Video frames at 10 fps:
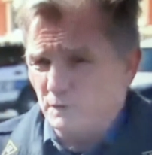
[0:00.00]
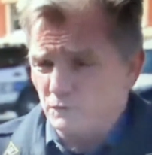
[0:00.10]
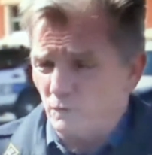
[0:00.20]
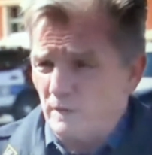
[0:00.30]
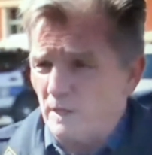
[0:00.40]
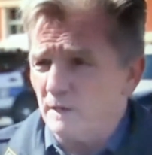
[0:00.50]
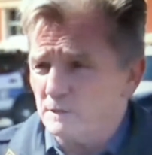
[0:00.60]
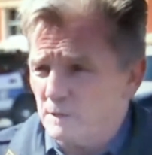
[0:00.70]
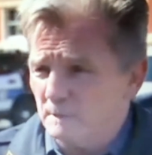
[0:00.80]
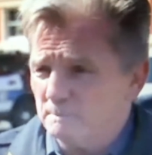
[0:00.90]
yeah, you can see the front
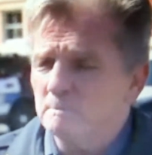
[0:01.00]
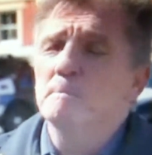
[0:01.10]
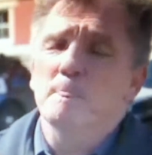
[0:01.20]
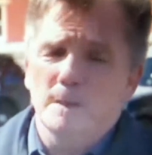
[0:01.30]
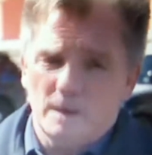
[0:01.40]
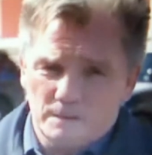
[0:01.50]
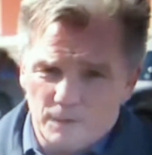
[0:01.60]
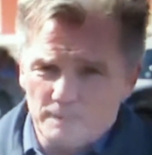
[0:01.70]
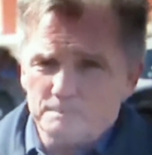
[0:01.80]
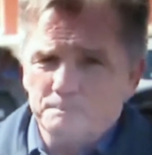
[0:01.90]
legs. of the car down
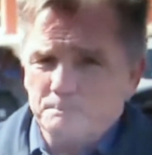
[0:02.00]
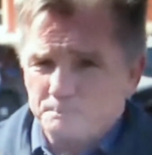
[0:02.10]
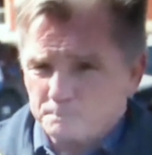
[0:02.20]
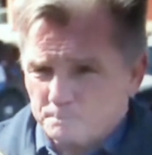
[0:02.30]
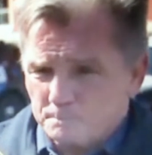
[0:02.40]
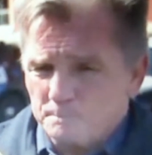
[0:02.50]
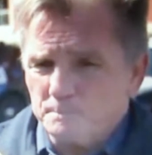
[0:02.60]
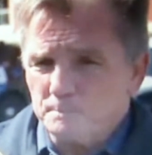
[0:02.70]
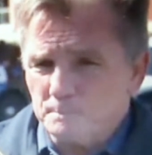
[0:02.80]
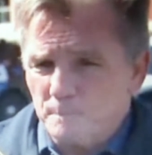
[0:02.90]
from yep. the weight of the
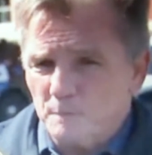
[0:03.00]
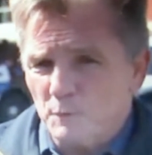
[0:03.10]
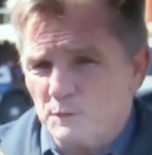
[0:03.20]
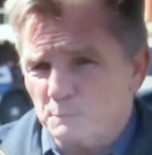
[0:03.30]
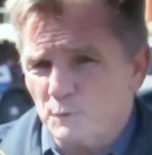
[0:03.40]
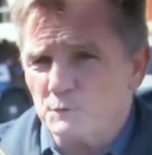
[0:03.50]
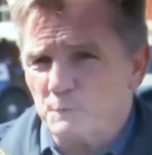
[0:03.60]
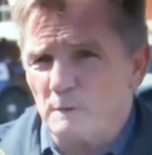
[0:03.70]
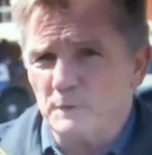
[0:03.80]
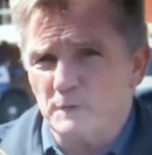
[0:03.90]
bull but the bull's
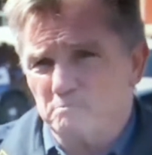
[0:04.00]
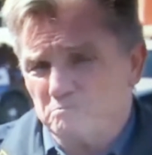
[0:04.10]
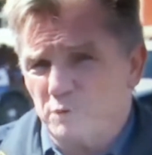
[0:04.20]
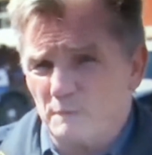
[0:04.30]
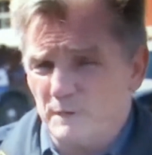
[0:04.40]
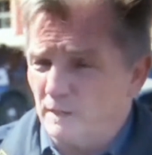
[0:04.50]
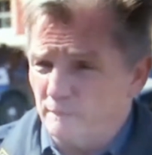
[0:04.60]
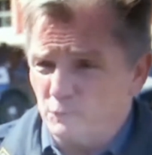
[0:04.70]
probably probably